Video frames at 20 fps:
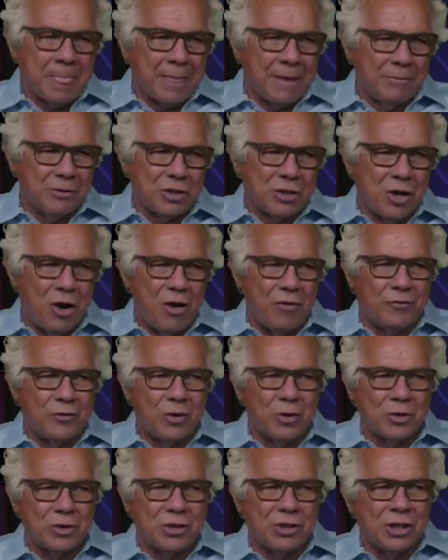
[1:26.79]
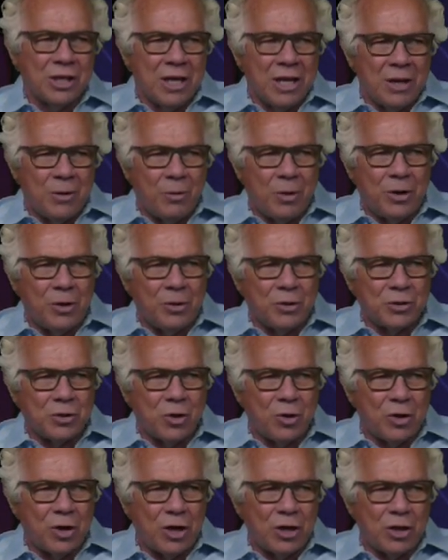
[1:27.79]
It was called, folks, want to know what's
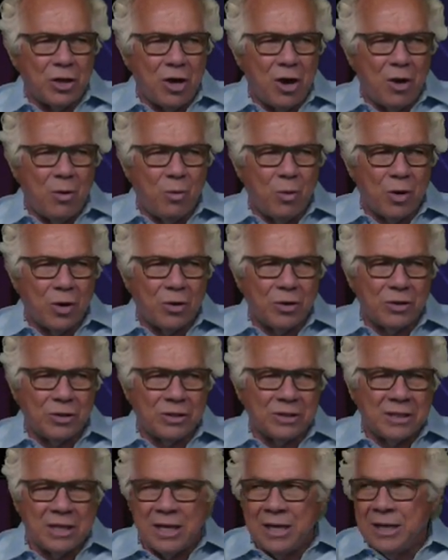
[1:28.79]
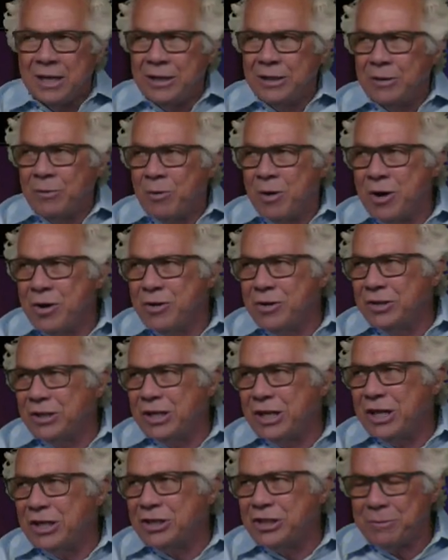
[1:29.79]
going on in your world. In the world of
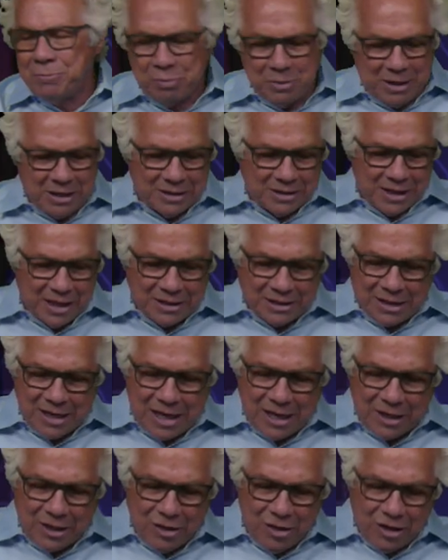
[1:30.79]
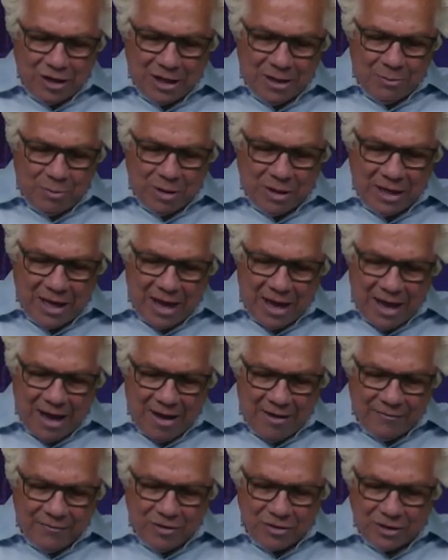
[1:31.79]
the S&Ps, let's take a look at them. What do you
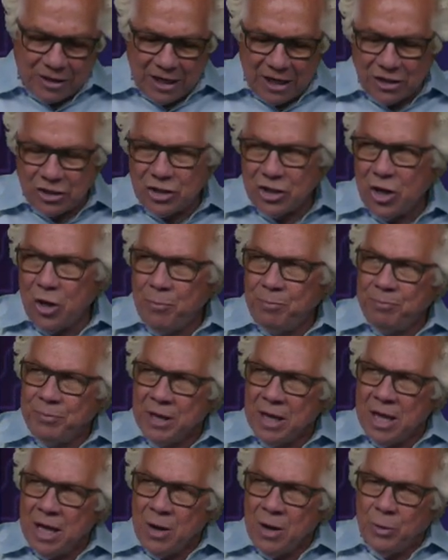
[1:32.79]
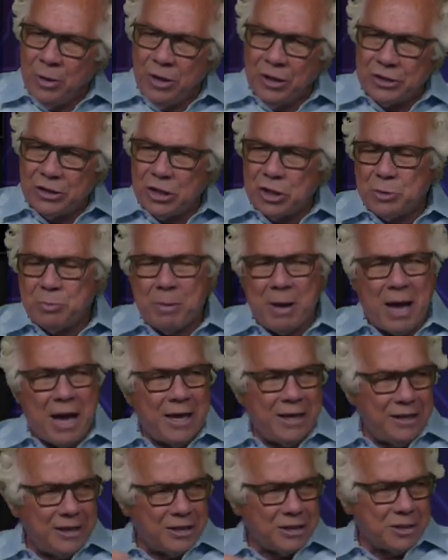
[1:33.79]
have? Okay, so we look at a
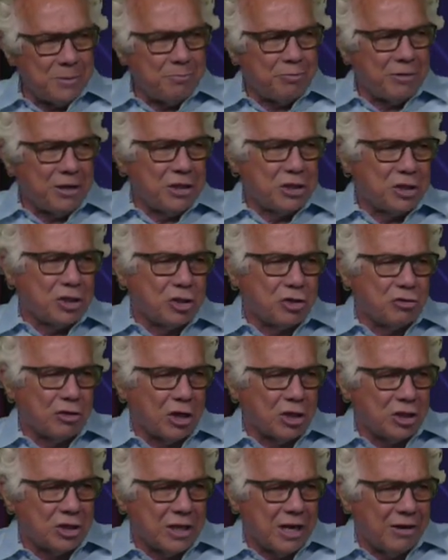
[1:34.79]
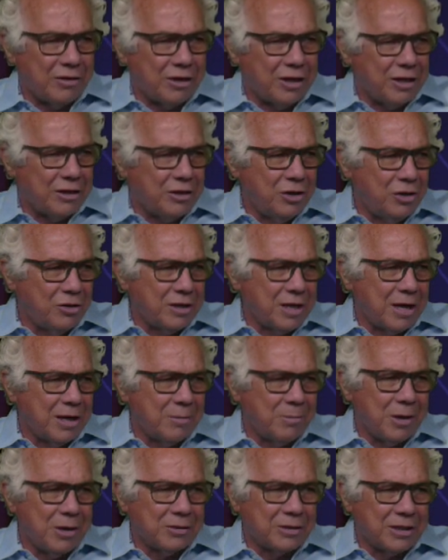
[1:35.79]
SPY. You get some price destruction out here, no doubt
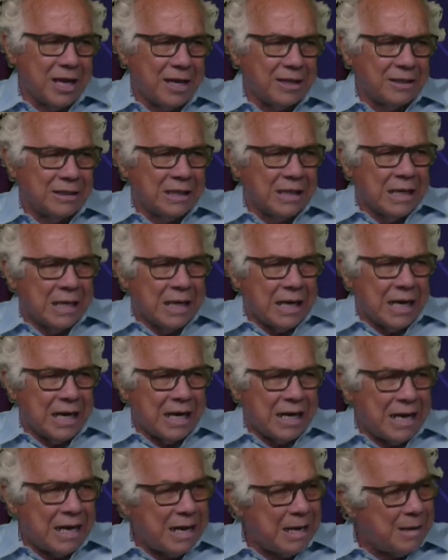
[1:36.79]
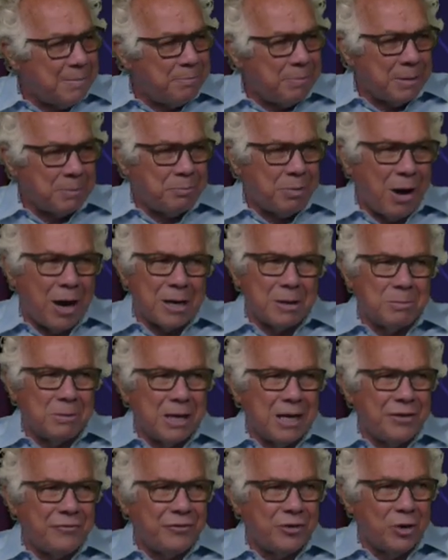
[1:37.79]
about that. Uh, but bottom
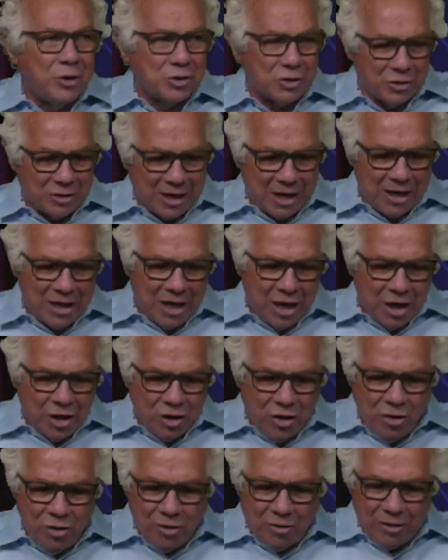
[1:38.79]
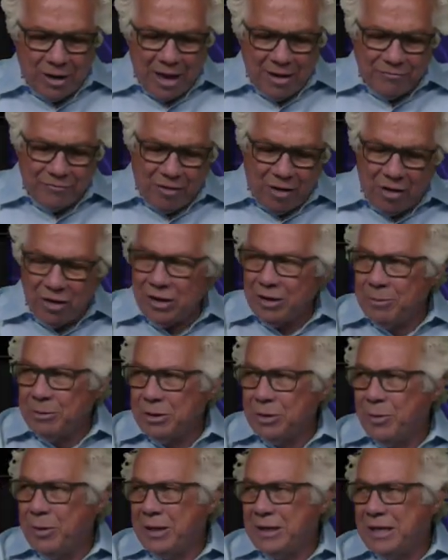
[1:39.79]
line, folks, okay, you don't have volume on
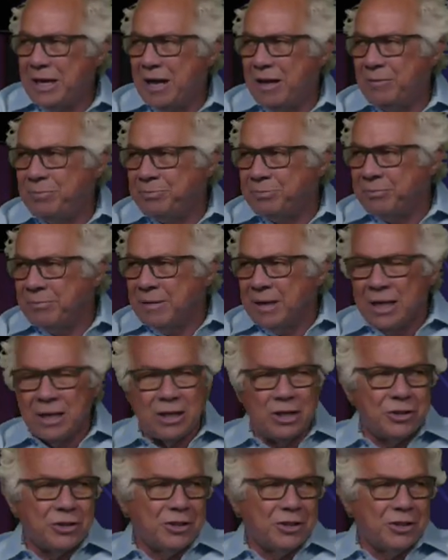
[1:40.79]
the way down. Yeah, so